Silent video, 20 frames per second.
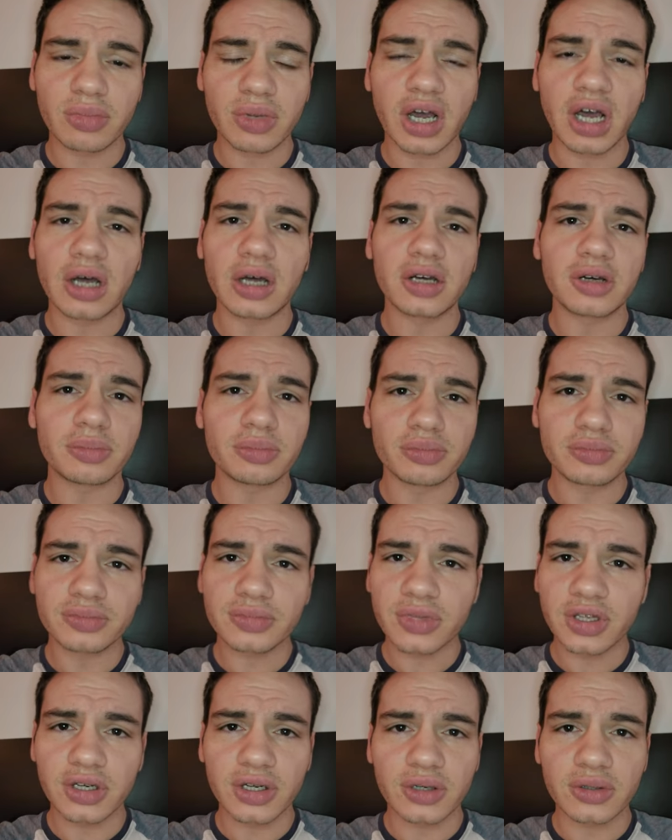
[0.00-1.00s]
bomb,
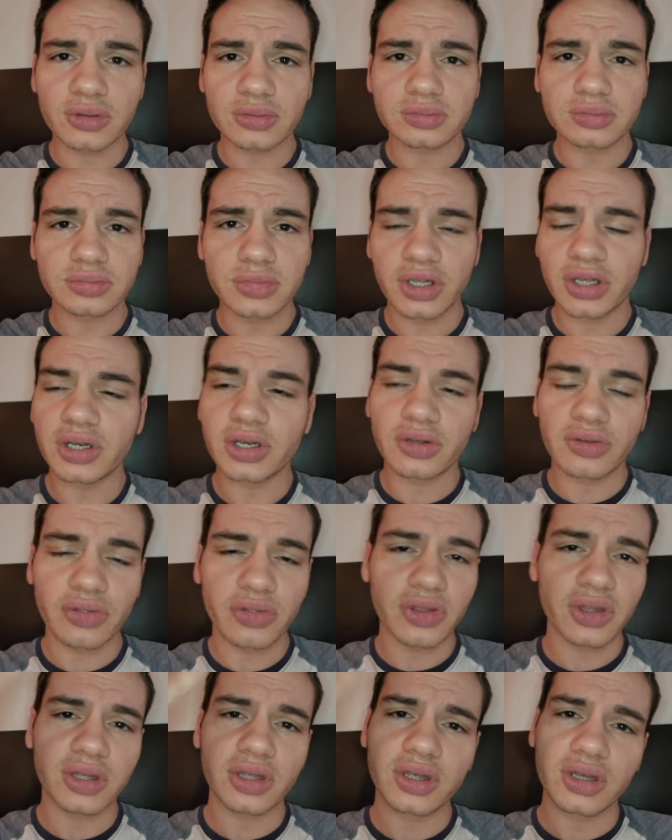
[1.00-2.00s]
you know,
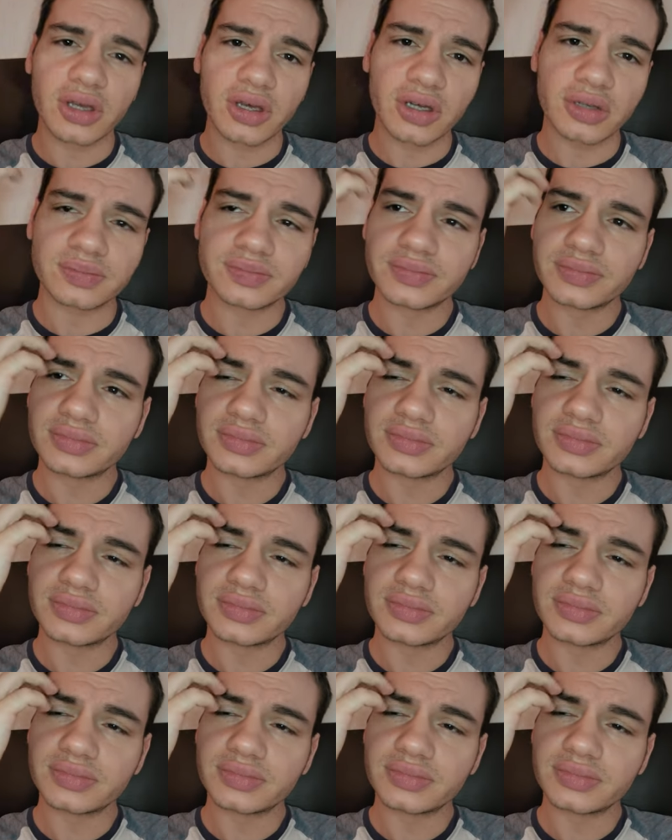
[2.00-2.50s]
hitting the uh,